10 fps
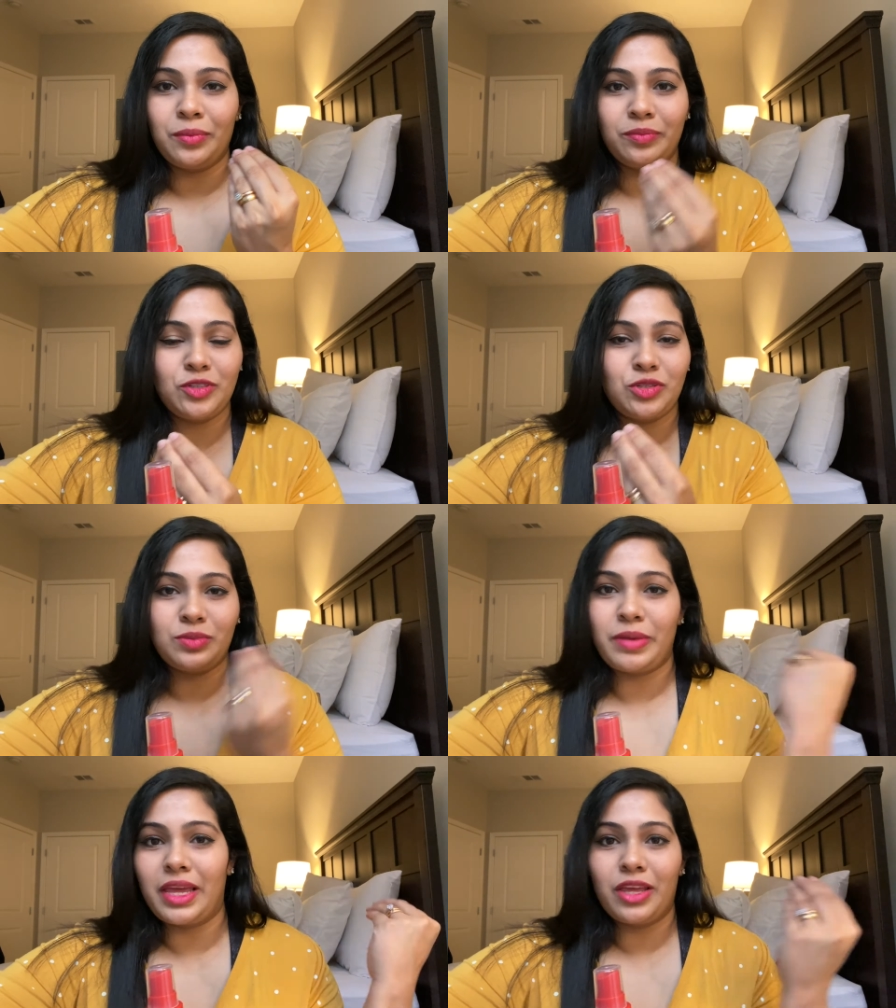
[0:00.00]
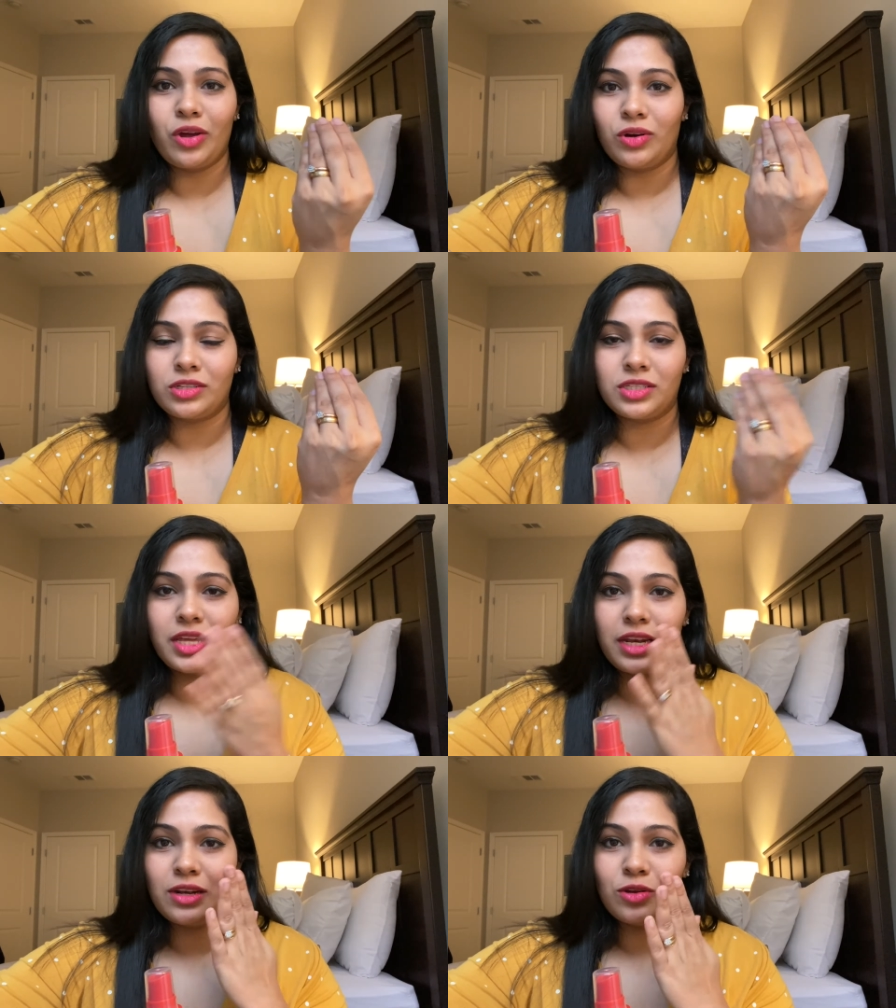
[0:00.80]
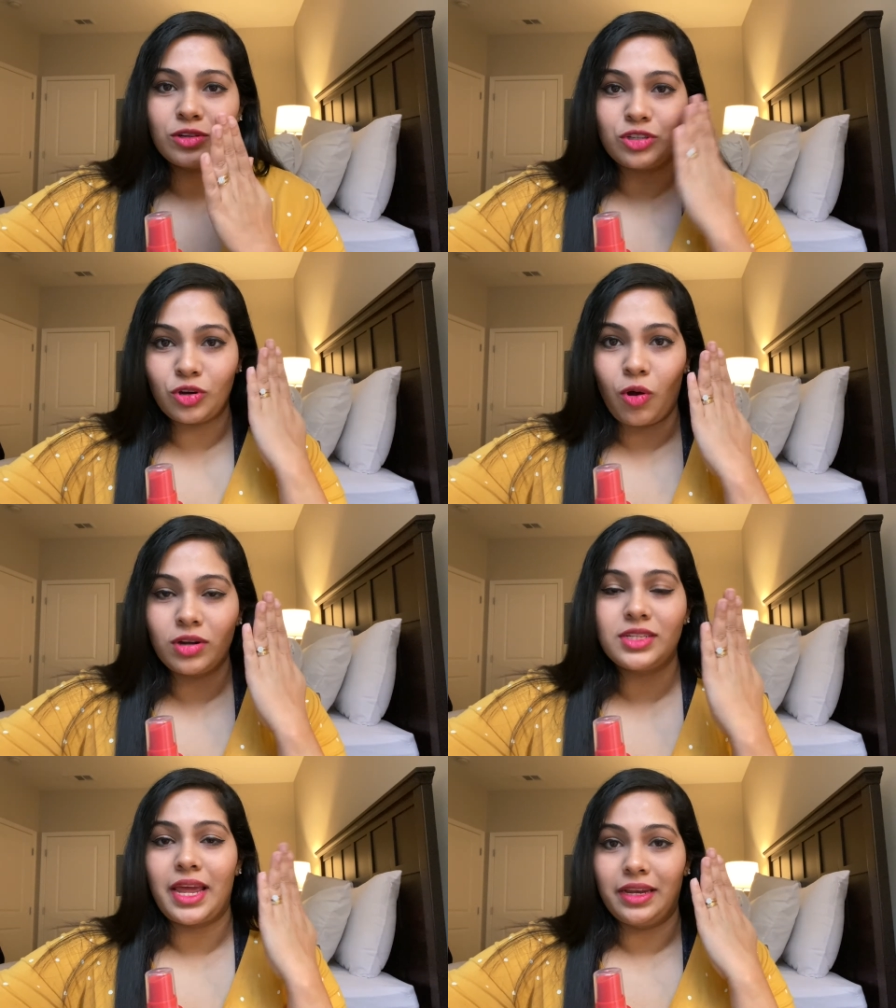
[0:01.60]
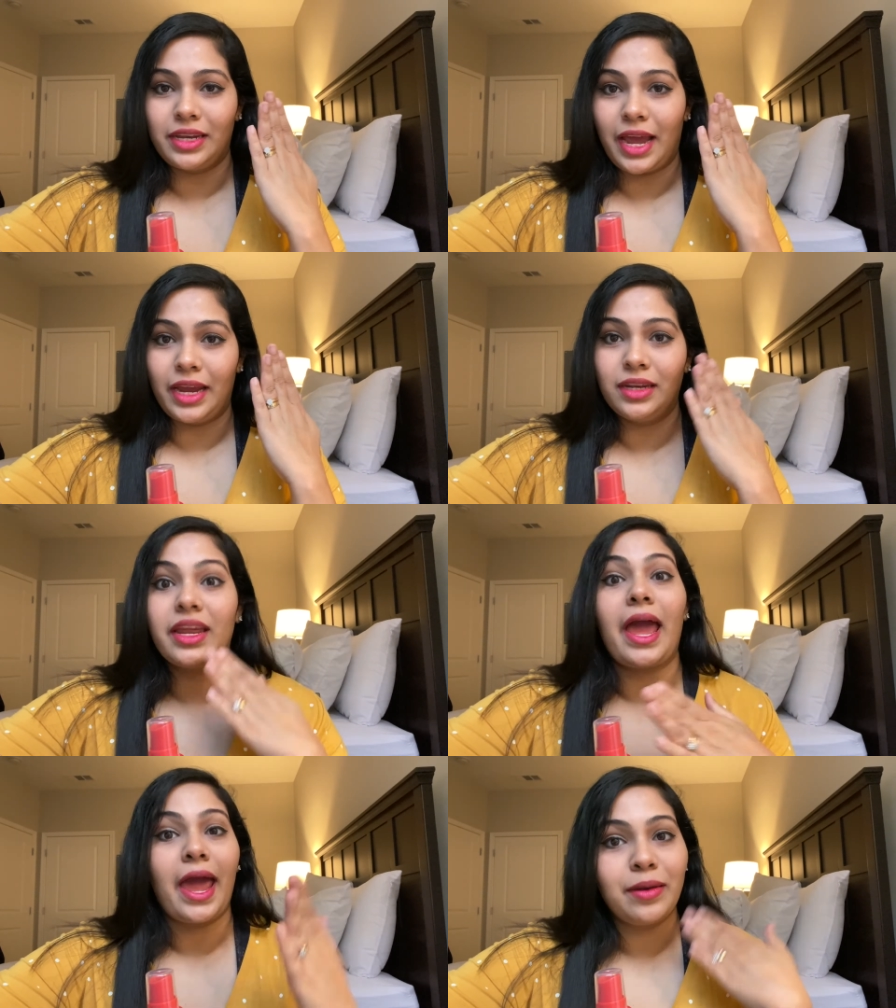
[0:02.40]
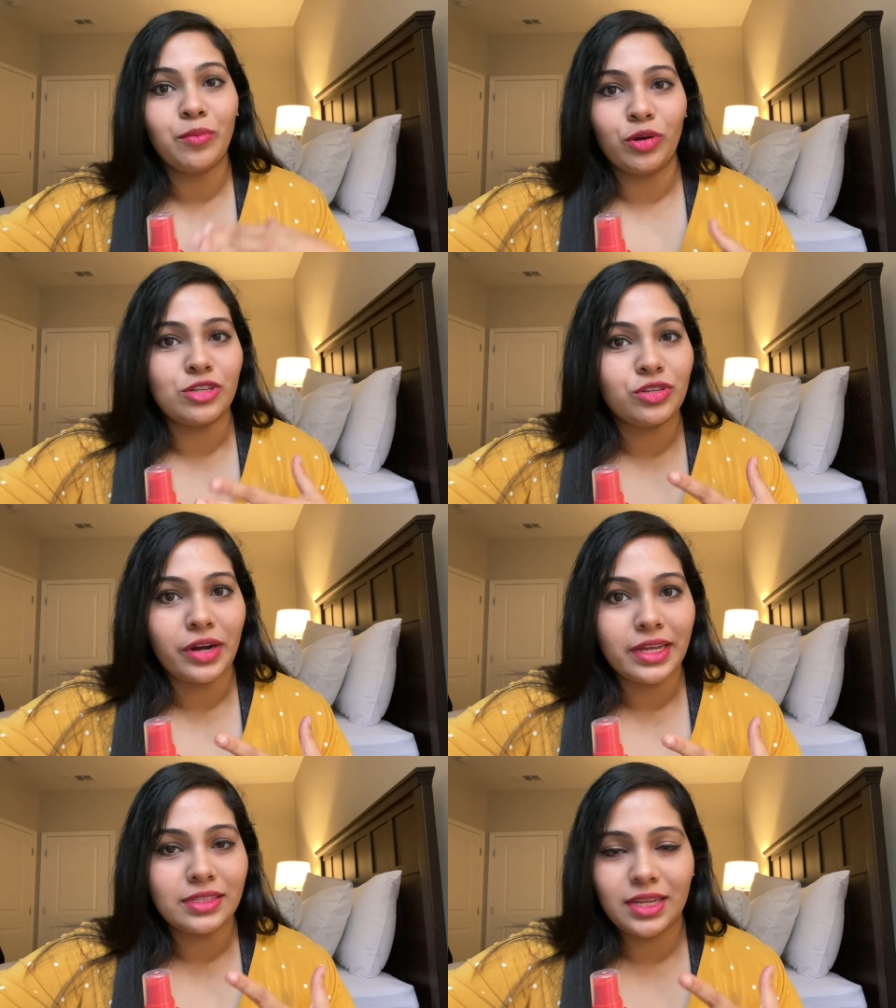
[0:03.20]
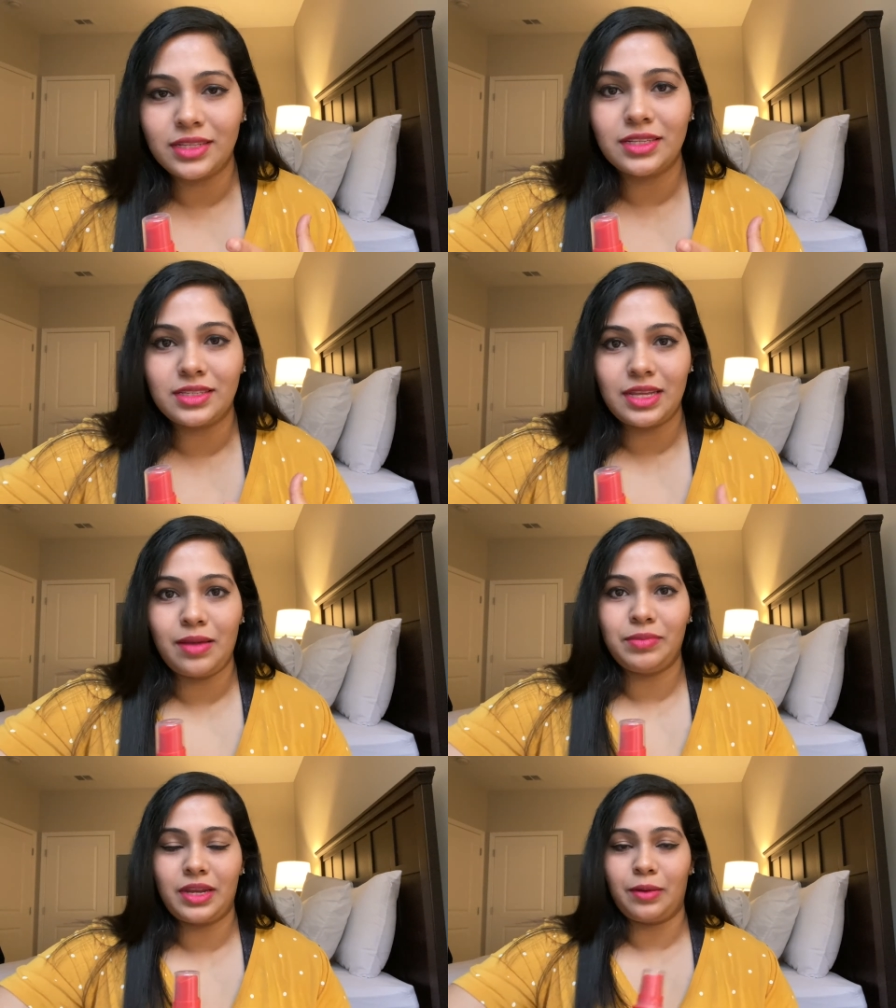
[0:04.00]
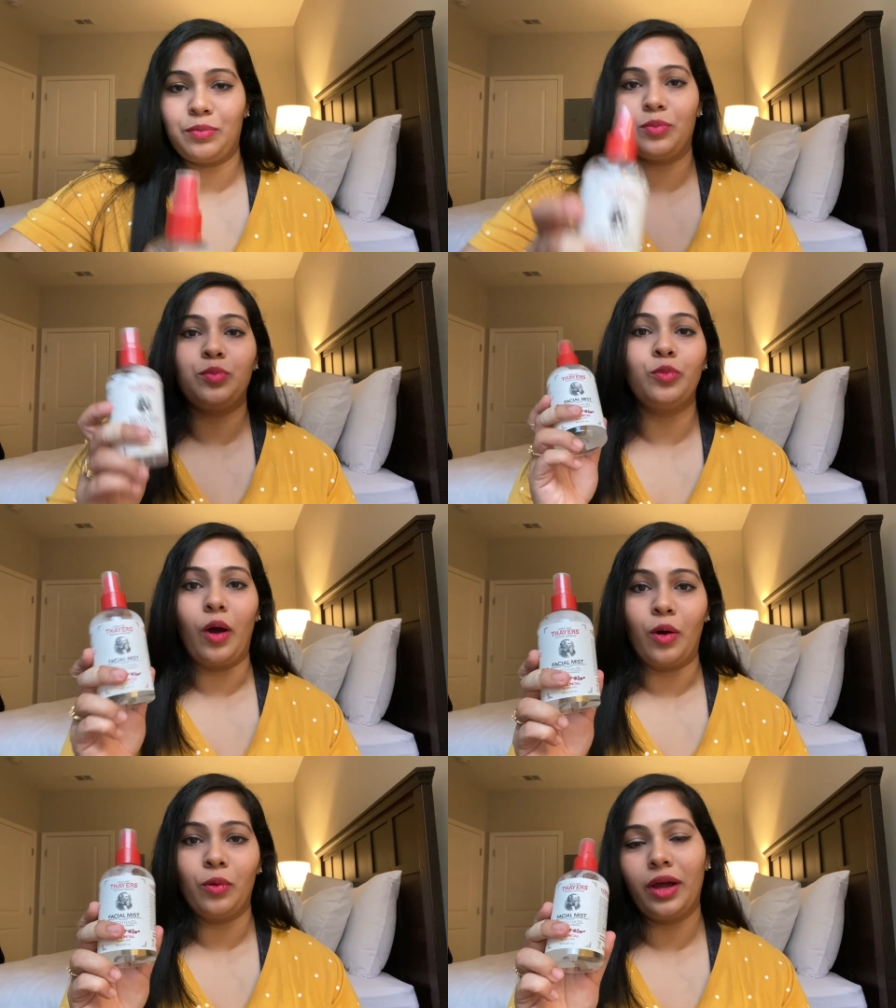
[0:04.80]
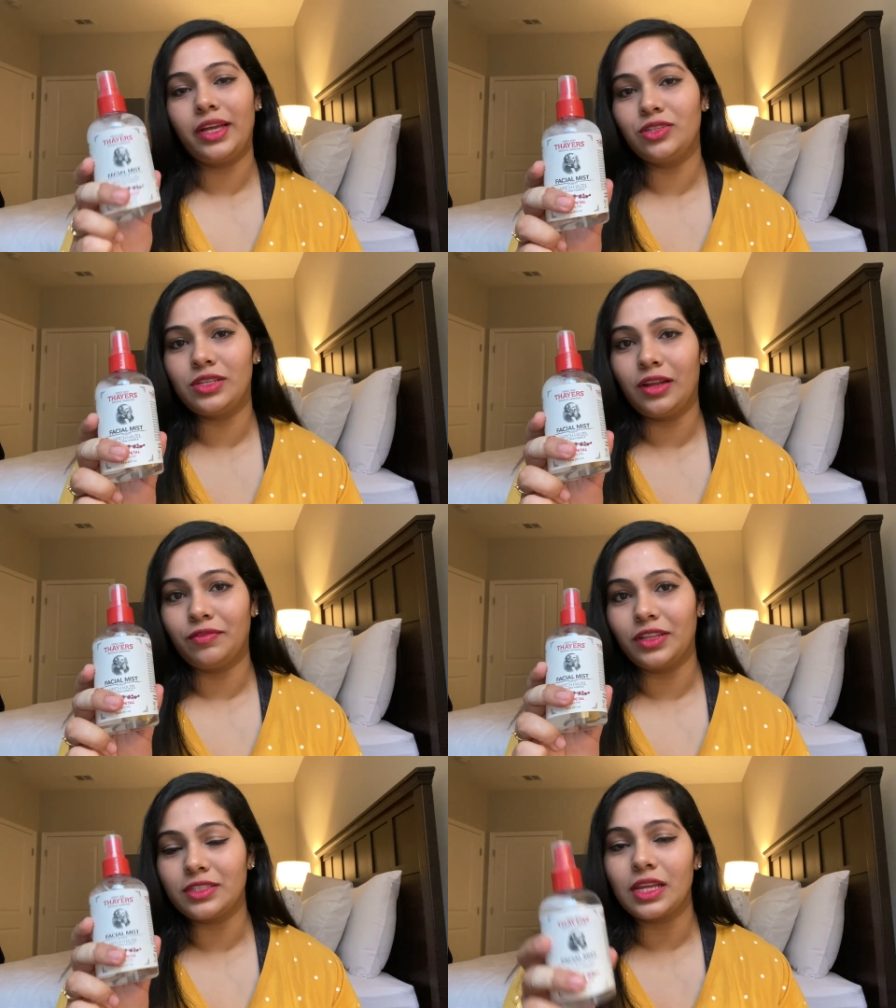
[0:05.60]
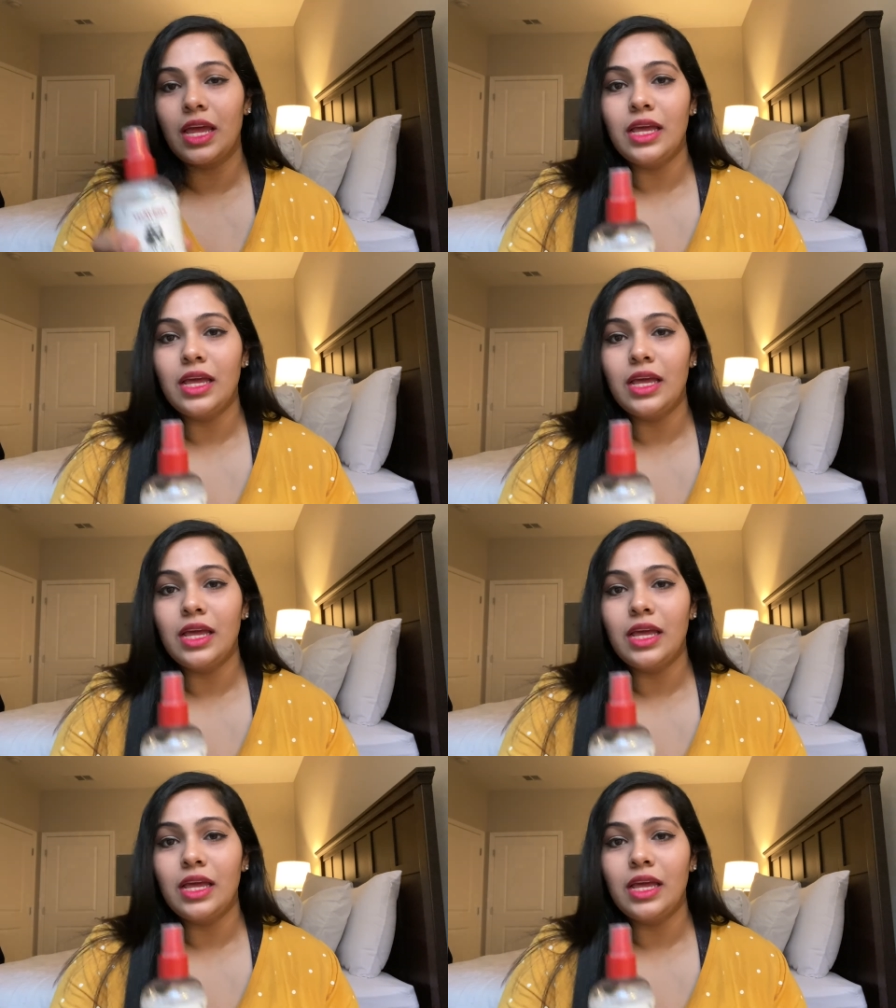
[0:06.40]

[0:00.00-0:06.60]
just make your skin look taut and tight and moisturized at the same time. Wow, I just love this.